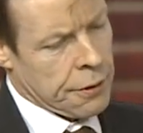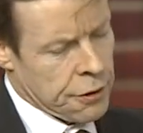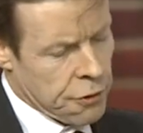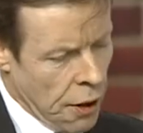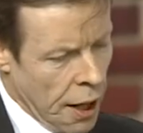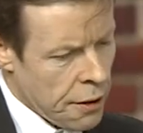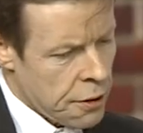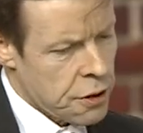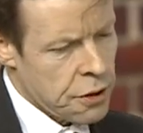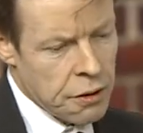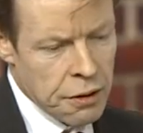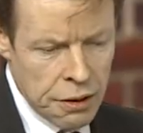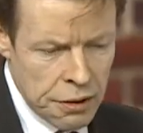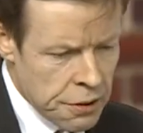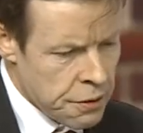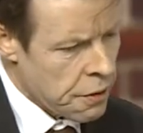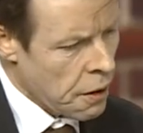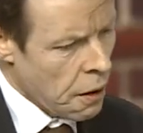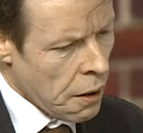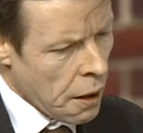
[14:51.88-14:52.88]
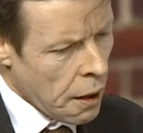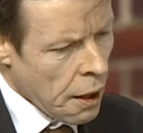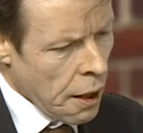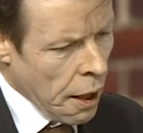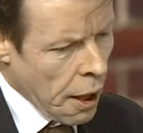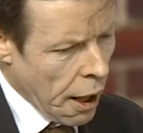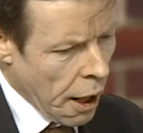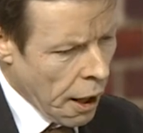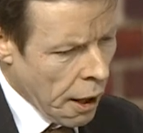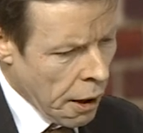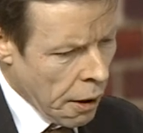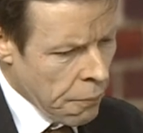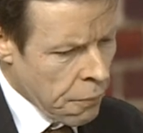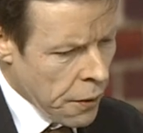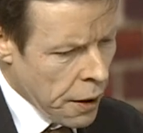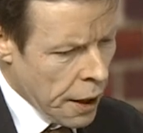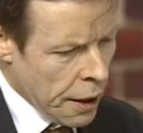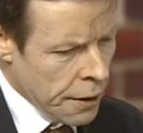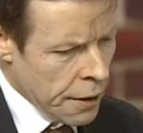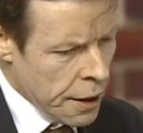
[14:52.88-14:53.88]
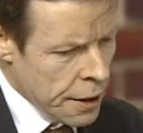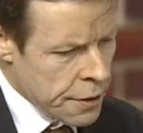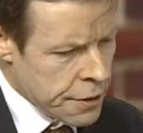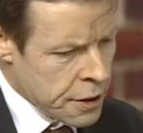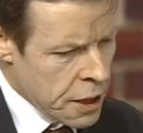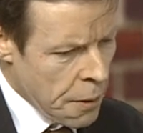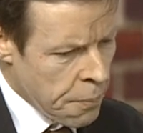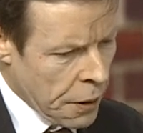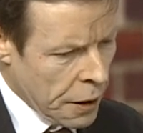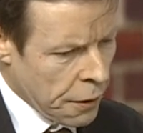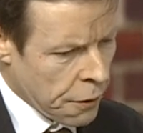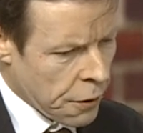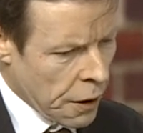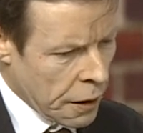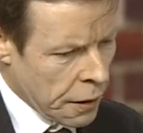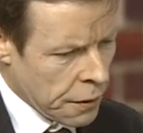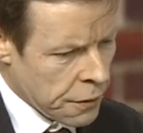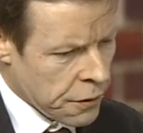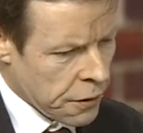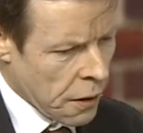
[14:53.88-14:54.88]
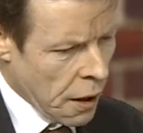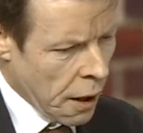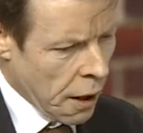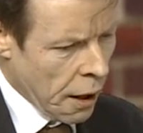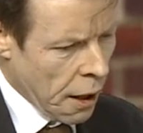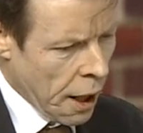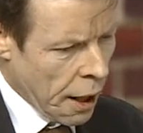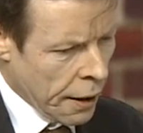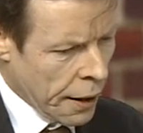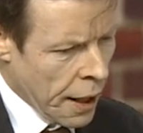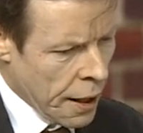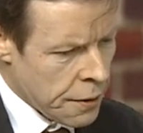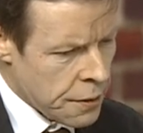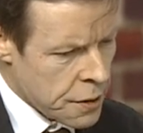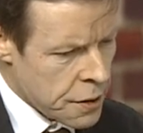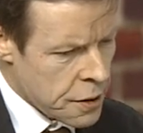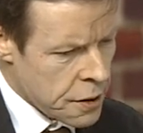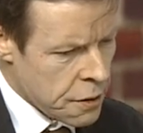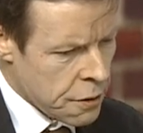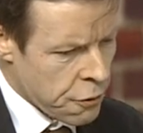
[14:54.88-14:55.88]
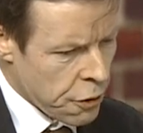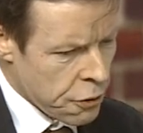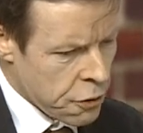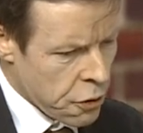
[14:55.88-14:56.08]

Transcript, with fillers: extraction is, um, is tipping things against